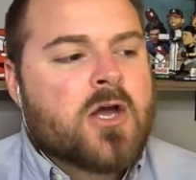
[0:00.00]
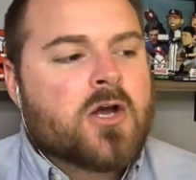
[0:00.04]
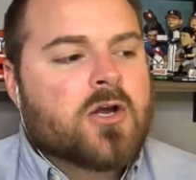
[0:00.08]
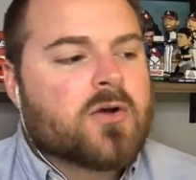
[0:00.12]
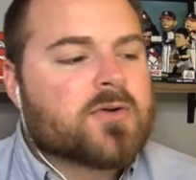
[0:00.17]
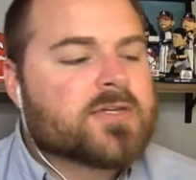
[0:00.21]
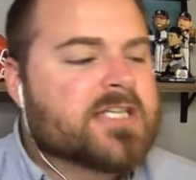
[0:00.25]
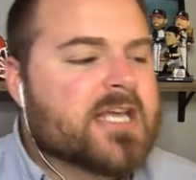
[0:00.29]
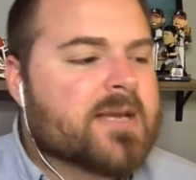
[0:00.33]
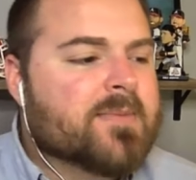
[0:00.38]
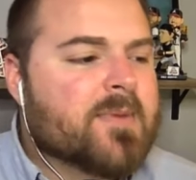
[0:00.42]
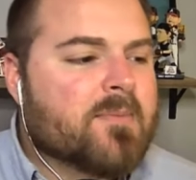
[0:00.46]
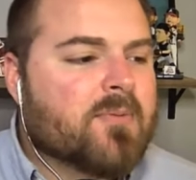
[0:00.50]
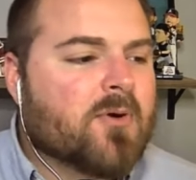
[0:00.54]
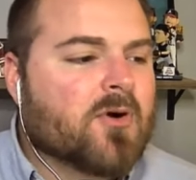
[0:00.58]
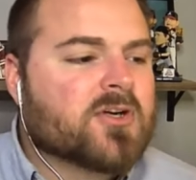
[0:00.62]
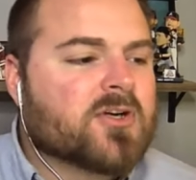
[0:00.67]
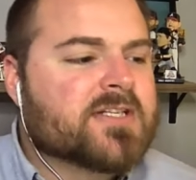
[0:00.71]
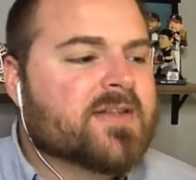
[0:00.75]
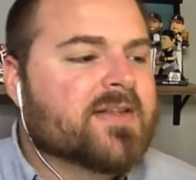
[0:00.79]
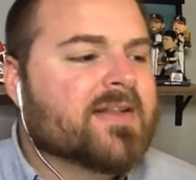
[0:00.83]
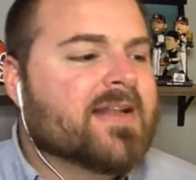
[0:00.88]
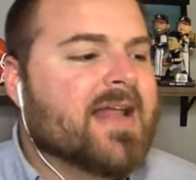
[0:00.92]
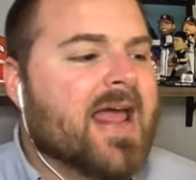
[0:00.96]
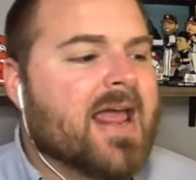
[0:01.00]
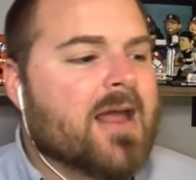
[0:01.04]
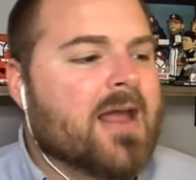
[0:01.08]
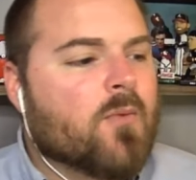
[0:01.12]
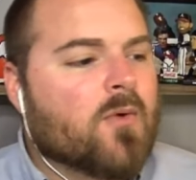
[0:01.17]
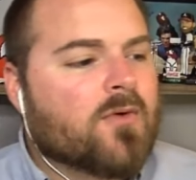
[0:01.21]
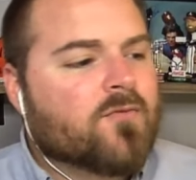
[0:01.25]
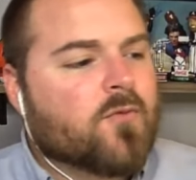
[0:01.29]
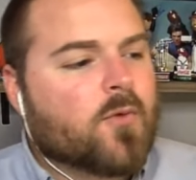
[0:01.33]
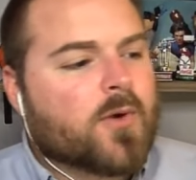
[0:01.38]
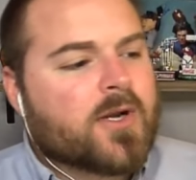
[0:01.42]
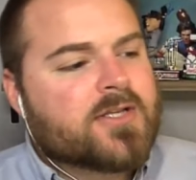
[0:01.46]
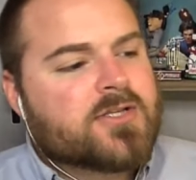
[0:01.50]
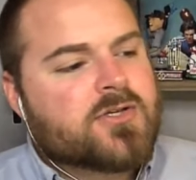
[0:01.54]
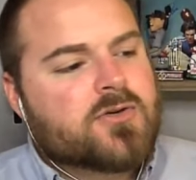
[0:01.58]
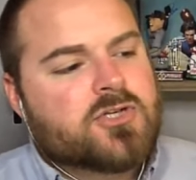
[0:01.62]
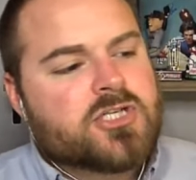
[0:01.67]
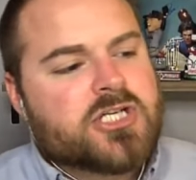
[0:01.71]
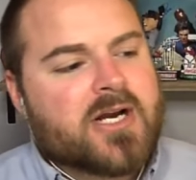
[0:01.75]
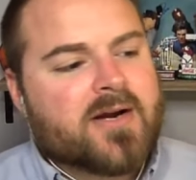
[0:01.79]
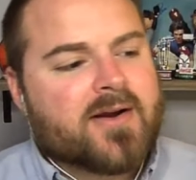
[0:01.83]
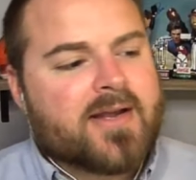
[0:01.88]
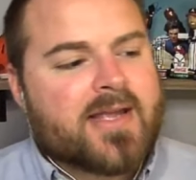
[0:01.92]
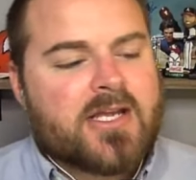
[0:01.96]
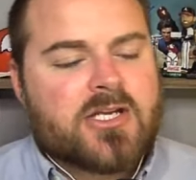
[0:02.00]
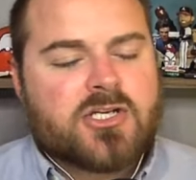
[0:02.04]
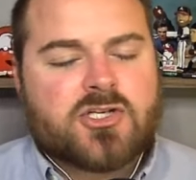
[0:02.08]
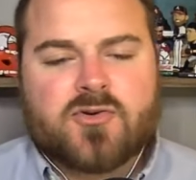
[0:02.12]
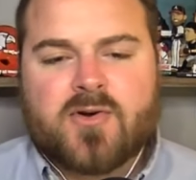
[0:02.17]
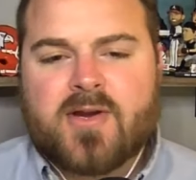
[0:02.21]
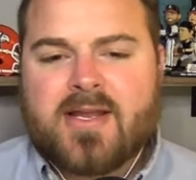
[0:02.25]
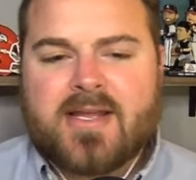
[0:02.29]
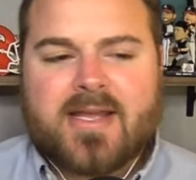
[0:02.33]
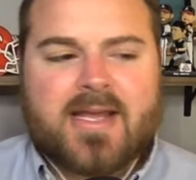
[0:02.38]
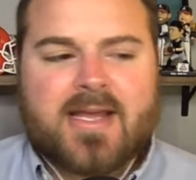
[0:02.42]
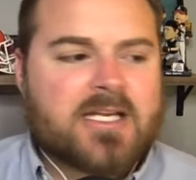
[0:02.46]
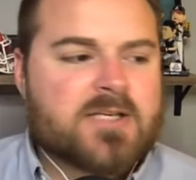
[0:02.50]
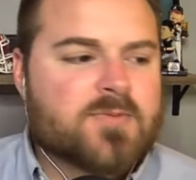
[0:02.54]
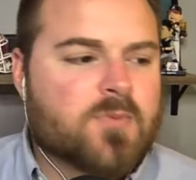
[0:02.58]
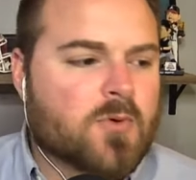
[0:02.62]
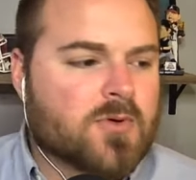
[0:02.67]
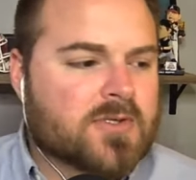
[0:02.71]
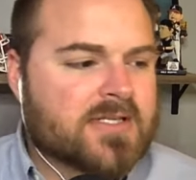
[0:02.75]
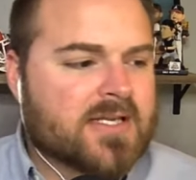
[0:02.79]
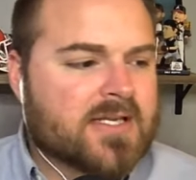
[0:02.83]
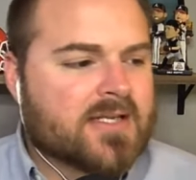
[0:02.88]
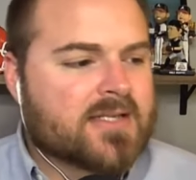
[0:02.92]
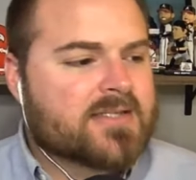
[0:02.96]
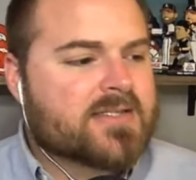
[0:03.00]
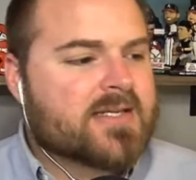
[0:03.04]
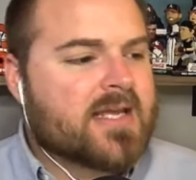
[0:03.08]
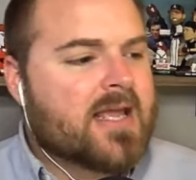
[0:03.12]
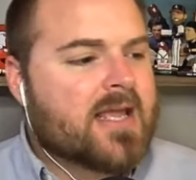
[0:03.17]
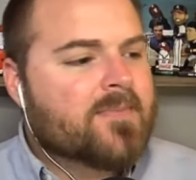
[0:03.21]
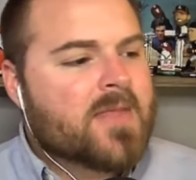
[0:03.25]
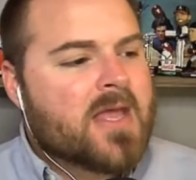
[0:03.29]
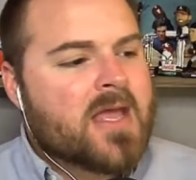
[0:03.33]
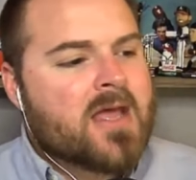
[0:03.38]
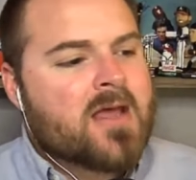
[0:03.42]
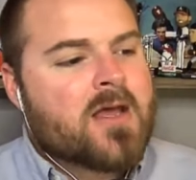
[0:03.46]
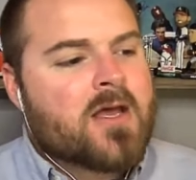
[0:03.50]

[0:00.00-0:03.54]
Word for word: Go see him in person today at 142 Cherokee Street in Kingsport, Tennessee.